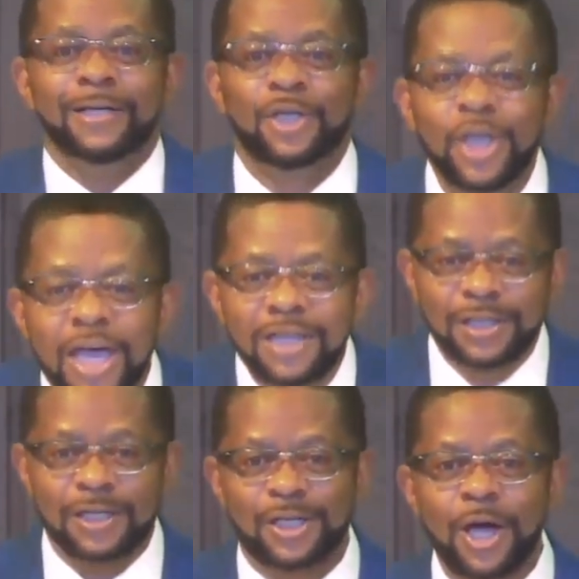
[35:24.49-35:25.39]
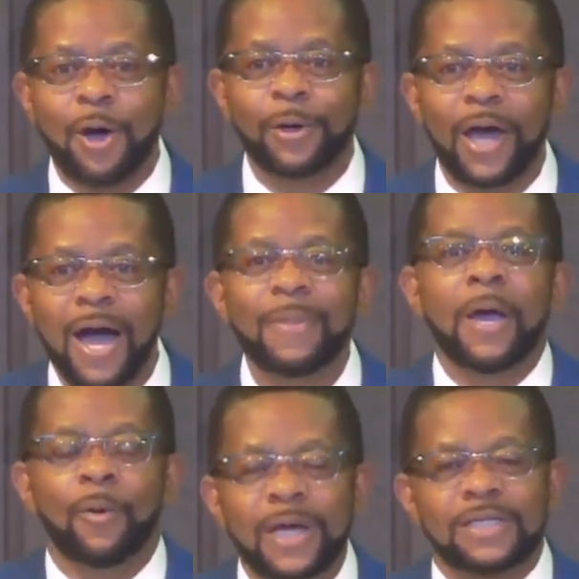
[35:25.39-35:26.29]
Jesus showed
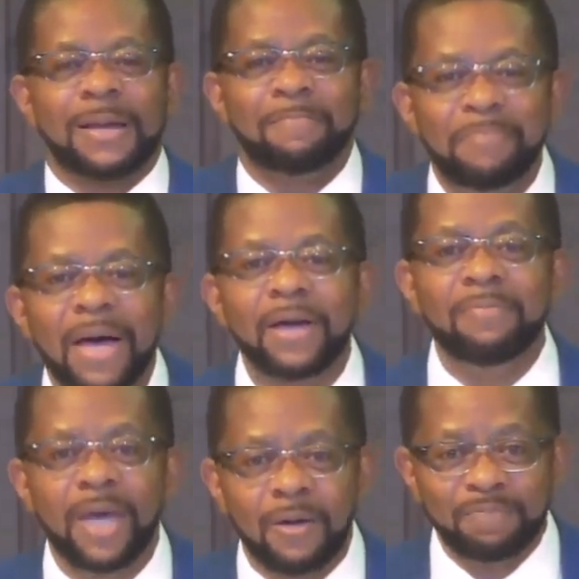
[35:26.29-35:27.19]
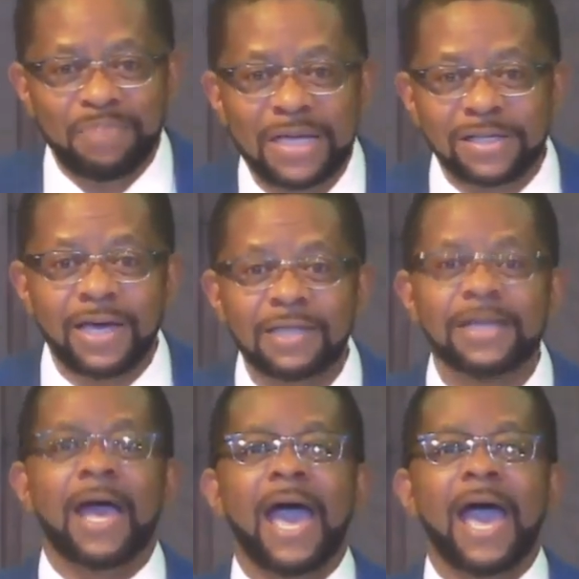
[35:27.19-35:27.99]
up with some buttermilk biscuits